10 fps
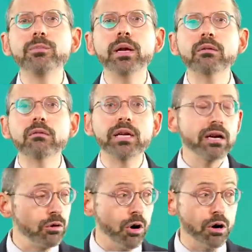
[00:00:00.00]
of medical
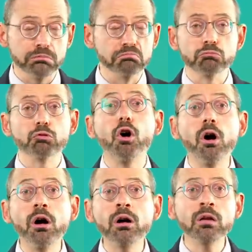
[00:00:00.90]
care are
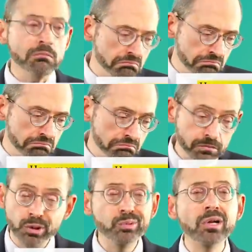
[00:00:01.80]
wrong?
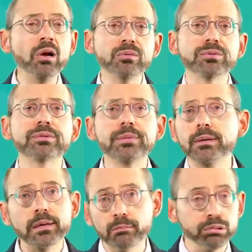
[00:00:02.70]
Who knows?
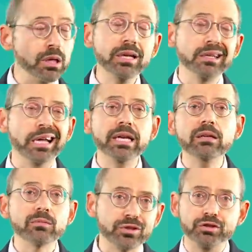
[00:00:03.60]

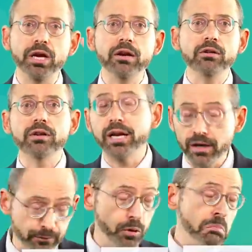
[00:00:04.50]
Bloodletting was standard of
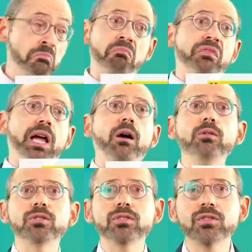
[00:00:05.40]
care for
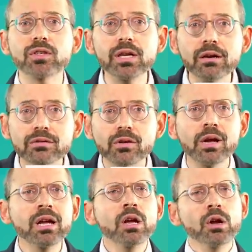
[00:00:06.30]
thousands of years.
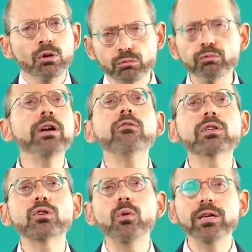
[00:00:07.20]

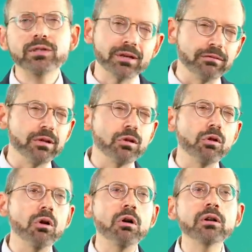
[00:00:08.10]
Rigorous questioning of
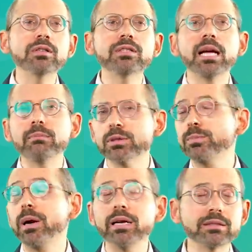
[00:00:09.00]

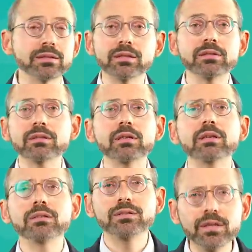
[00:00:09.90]
long-established practices
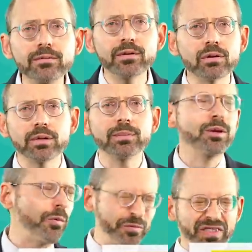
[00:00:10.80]
is difficult. I mean,
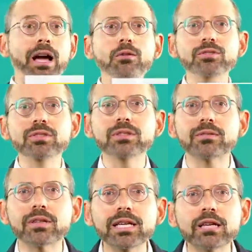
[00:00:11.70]
there are thousands
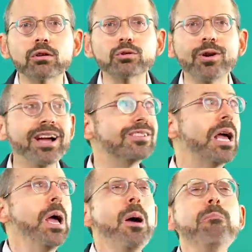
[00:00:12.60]
of clinical trials,
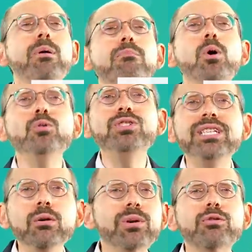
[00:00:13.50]
but most
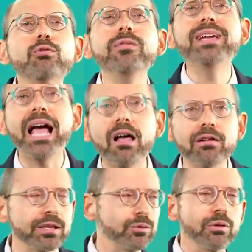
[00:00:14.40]
deal with
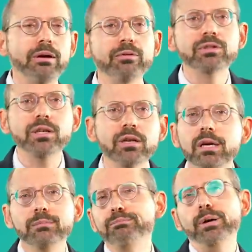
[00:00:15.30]
trivialities or efforts to
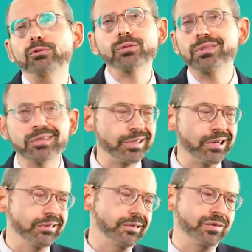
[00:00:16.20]
buttress the
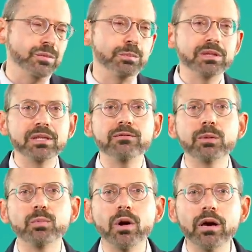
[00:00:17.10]
sales of
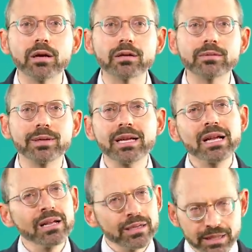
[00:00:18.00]
specific products. I mean,
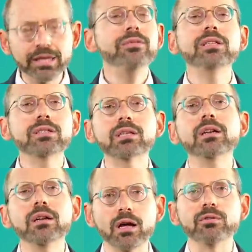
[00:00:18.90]
given this
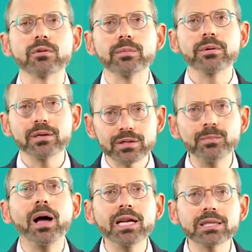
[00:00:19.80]
conundrum, it's
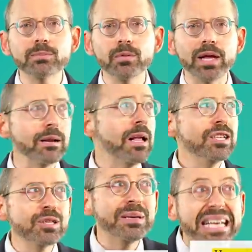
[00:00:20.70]
possible that
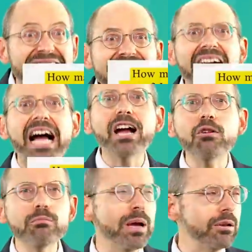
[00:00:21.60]
some
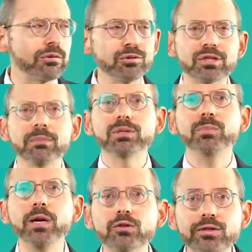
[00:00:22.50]
entire medical
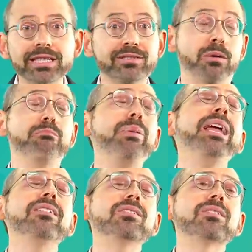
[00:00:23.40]
subspecialties are
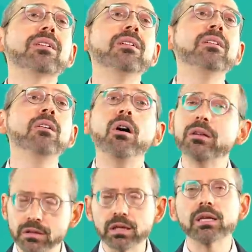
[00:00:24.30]
based
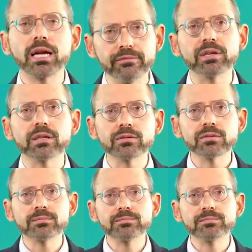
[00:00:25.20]
on little evidence.